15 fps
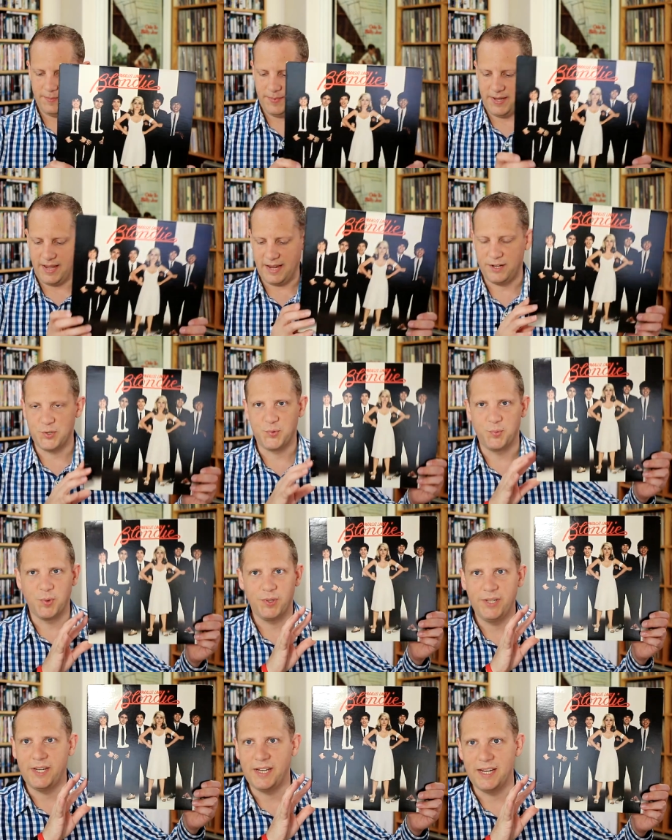Yeah, just
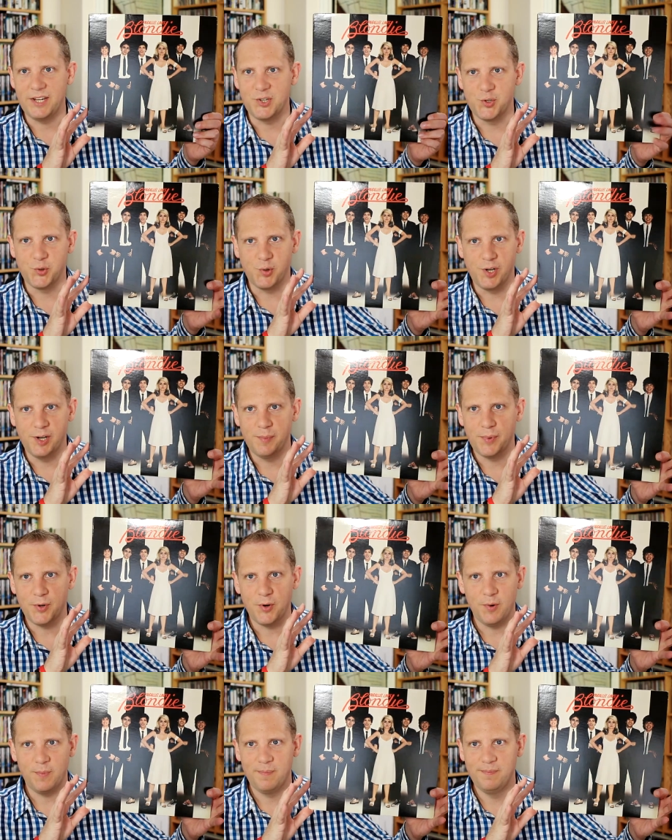really
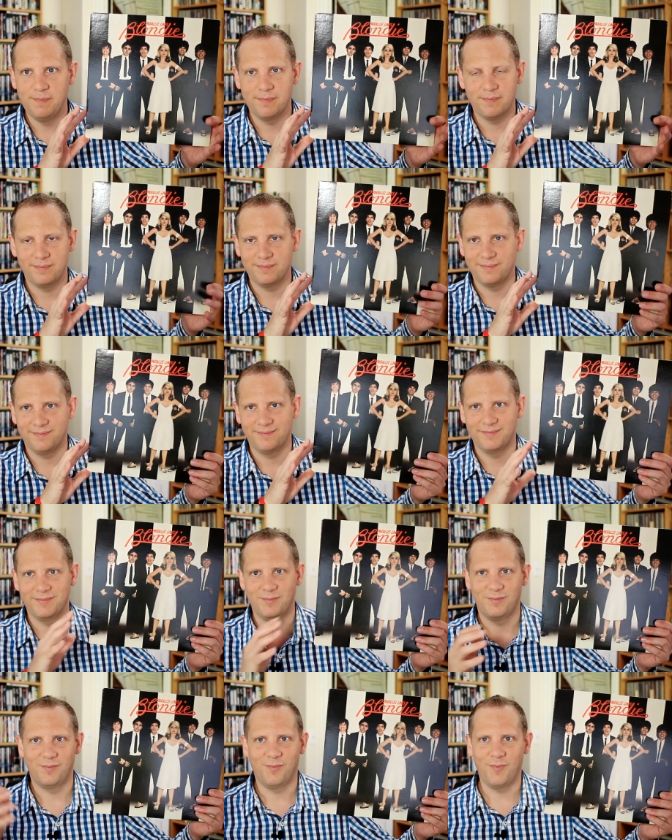enjoyable
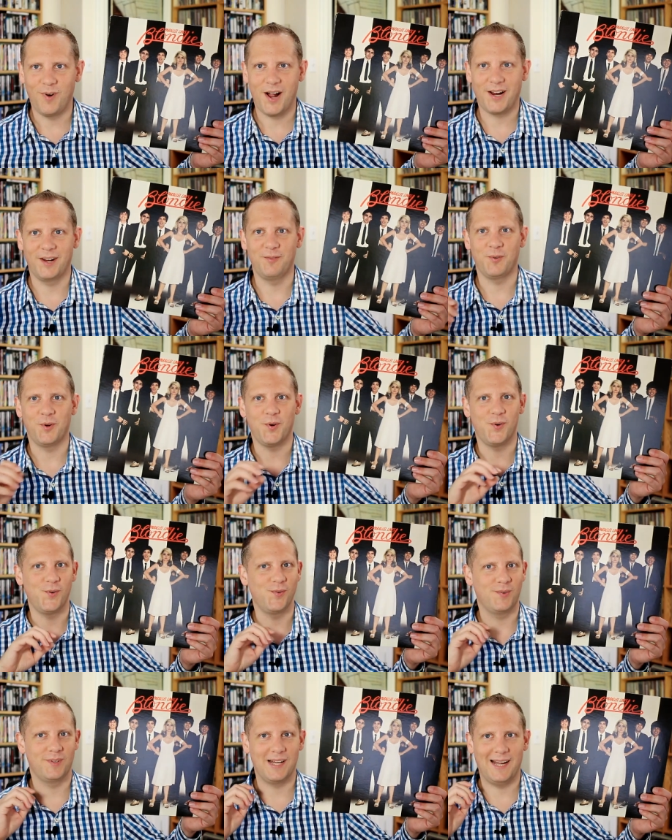rock and
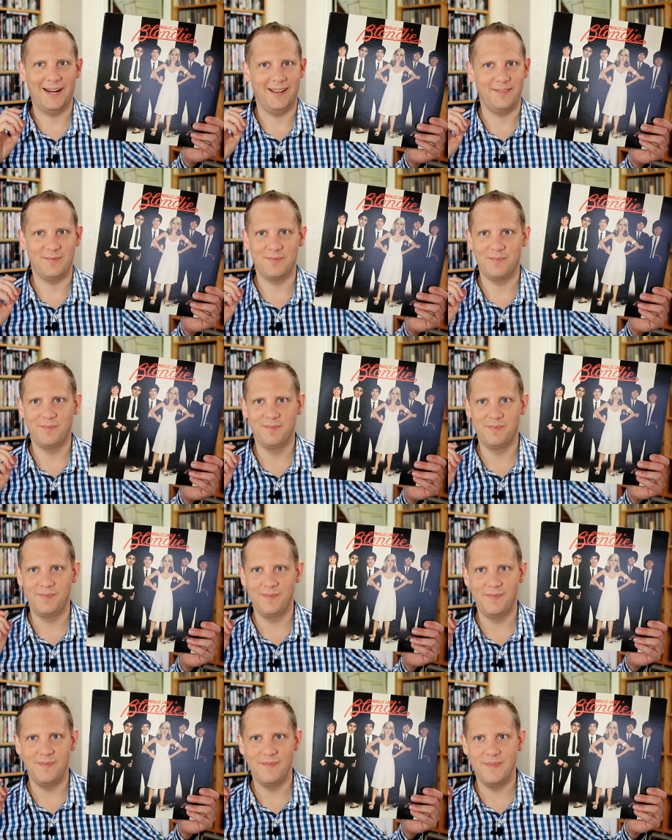roll, kind of
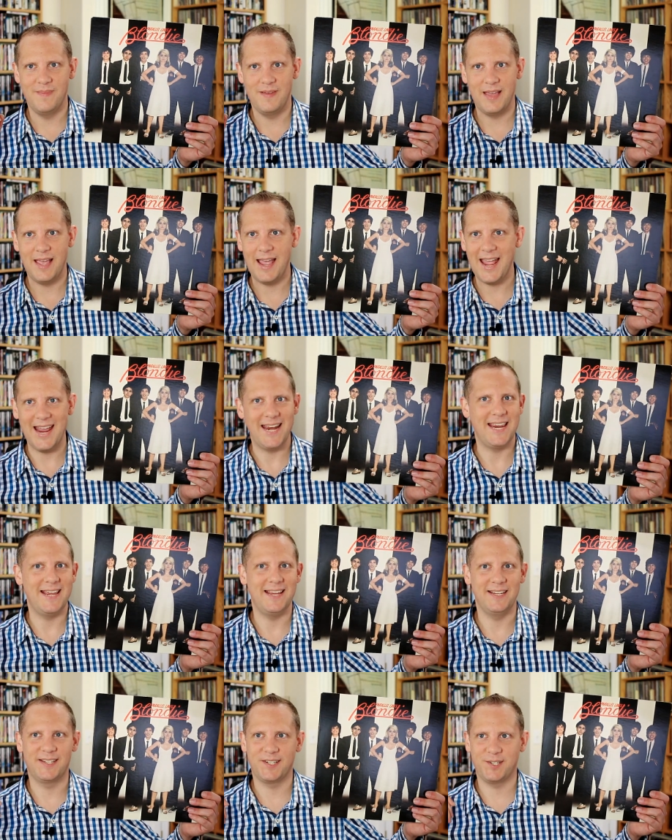
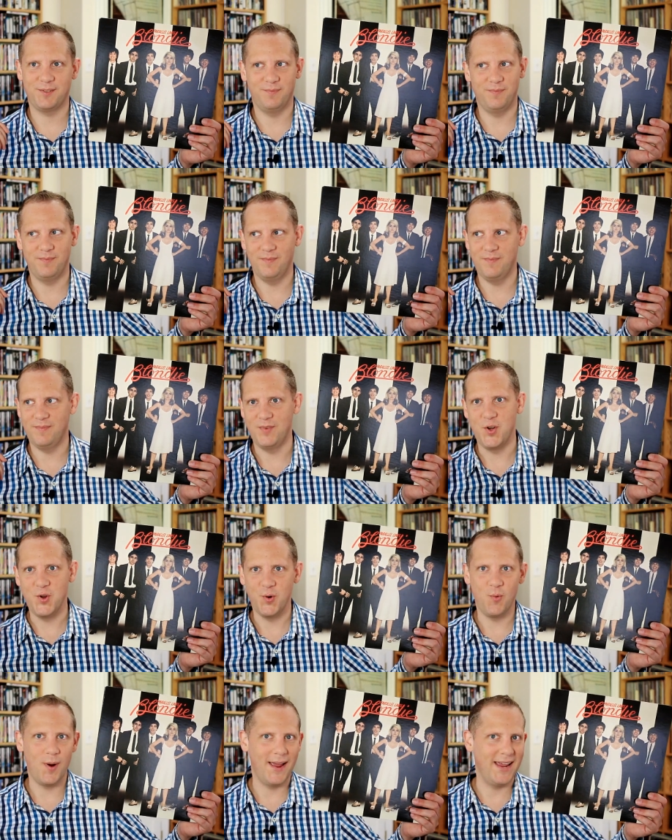80s
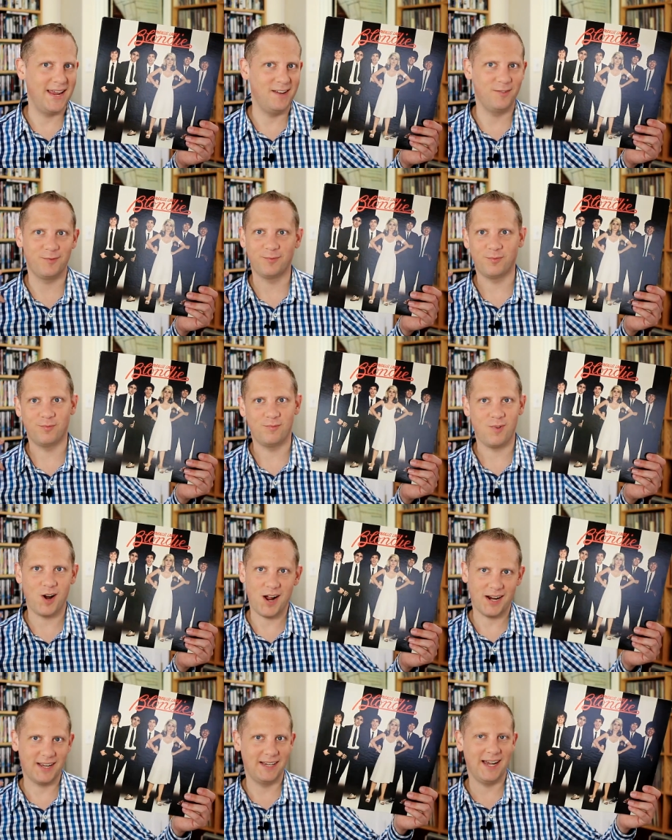new wave
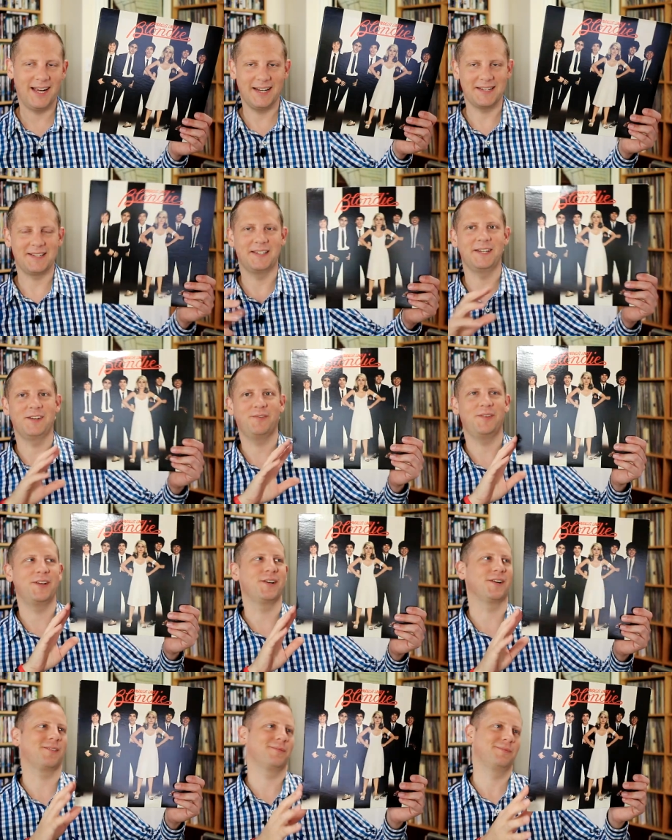rock kind of stuff
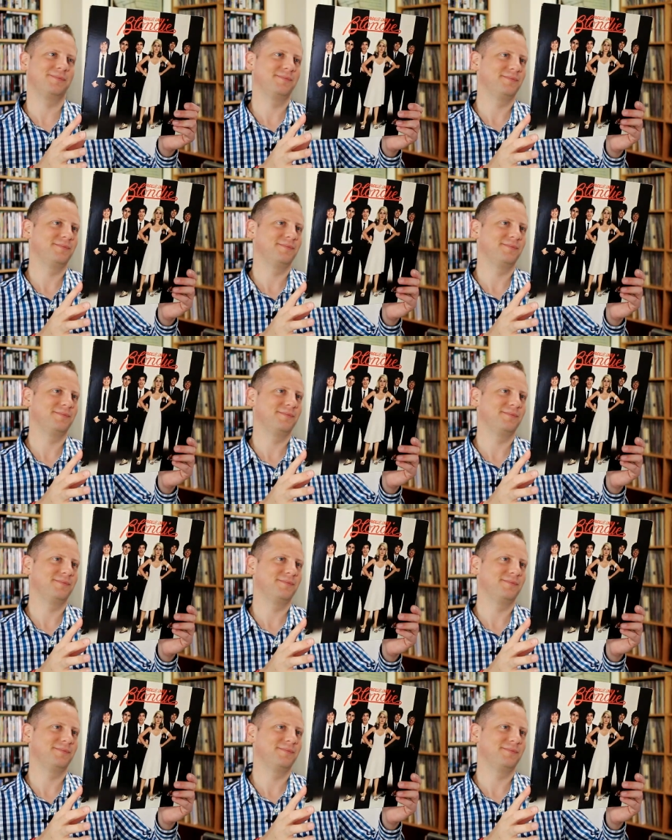here.